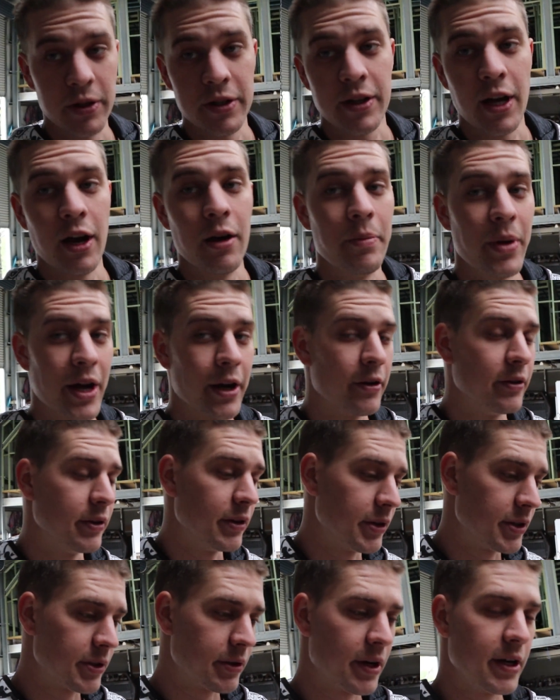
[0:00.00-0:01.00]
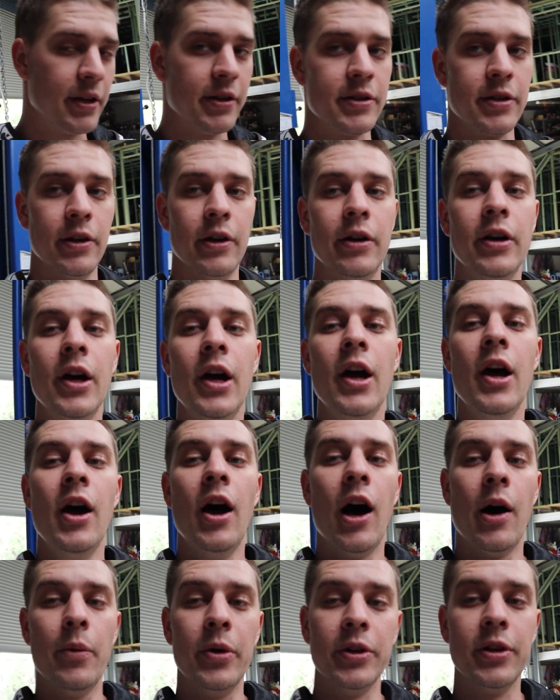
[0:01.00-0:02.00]
this car back onto the street, so
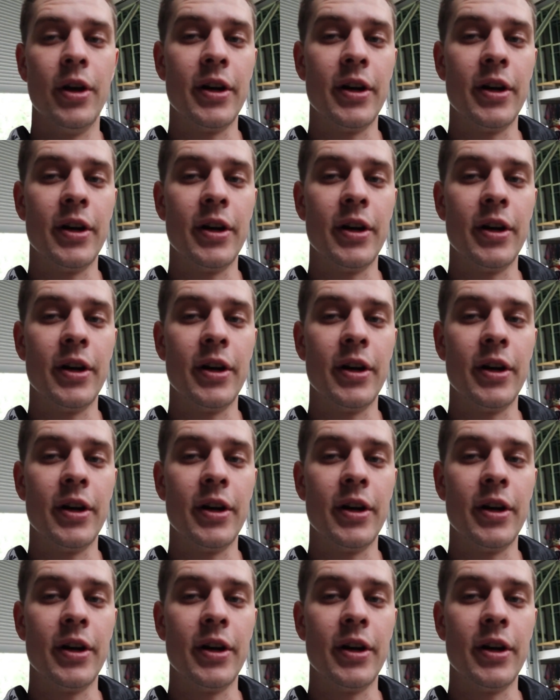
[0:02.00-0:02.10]
I would